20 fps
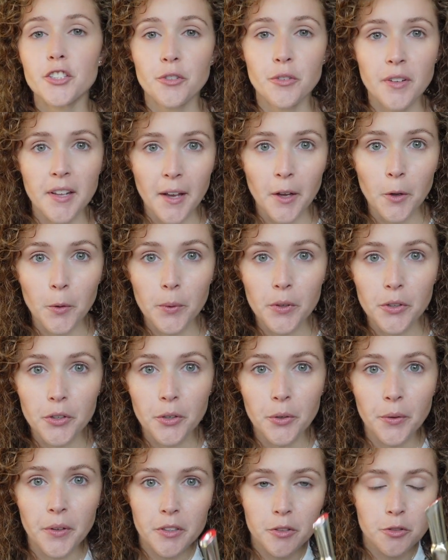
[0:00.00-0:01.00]
now we are
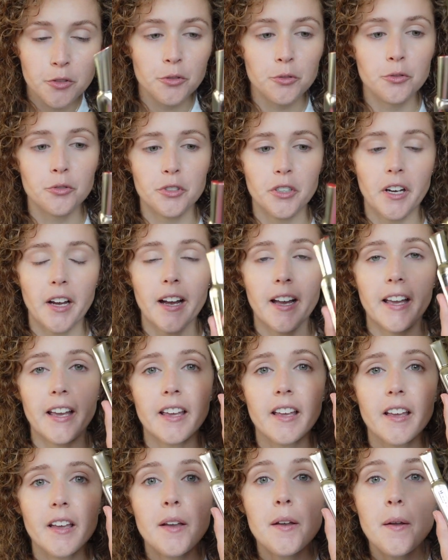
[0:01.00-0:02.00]
going to try
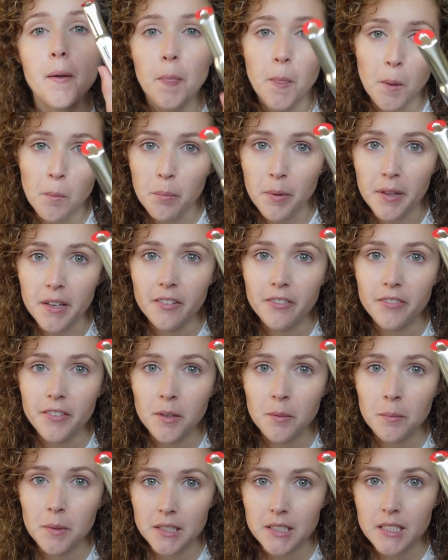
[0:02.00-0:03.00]
the
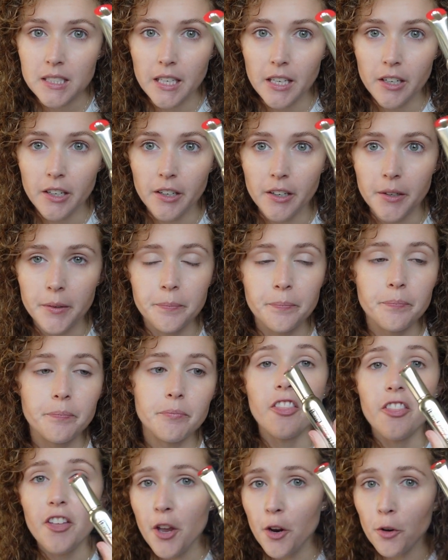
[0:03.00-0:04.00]
Benefit mascara,
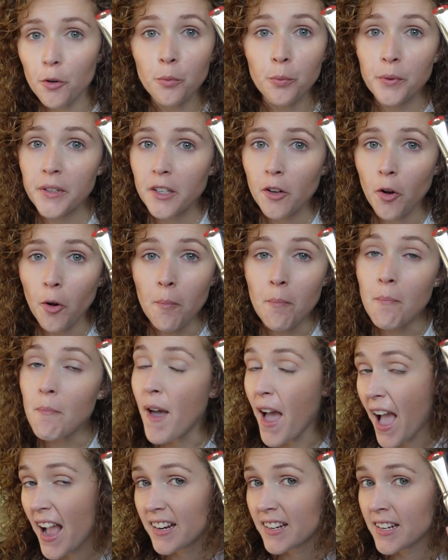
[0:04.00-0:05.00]
their real
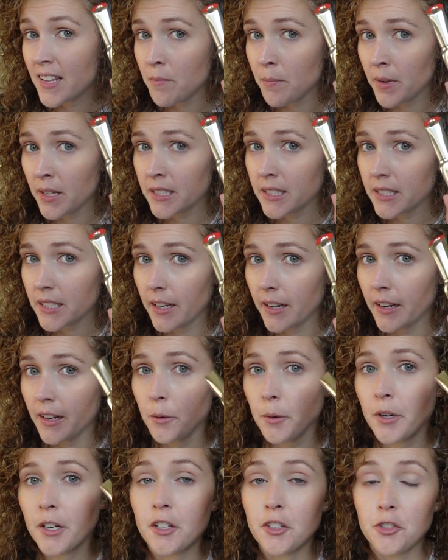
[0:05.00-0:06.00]
magnet mascara.
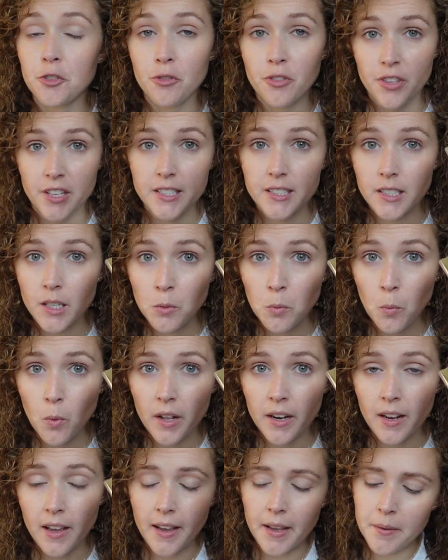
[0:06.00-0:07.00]
We're gonna do this on
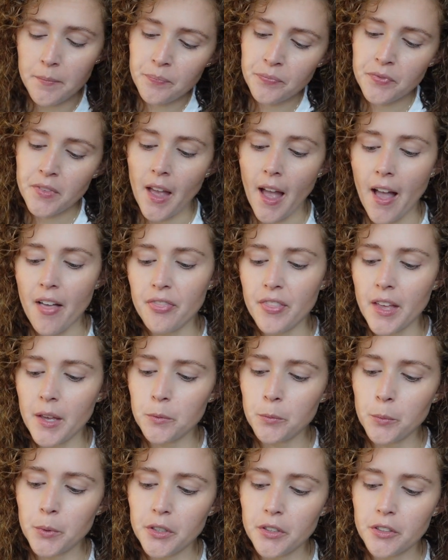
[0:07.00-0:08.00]
one eye, and
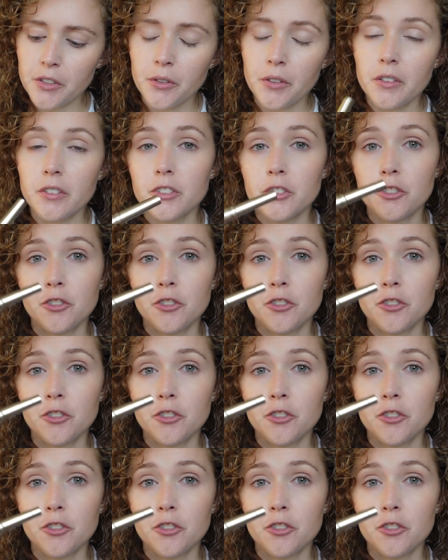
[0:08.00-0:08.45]
then we're going to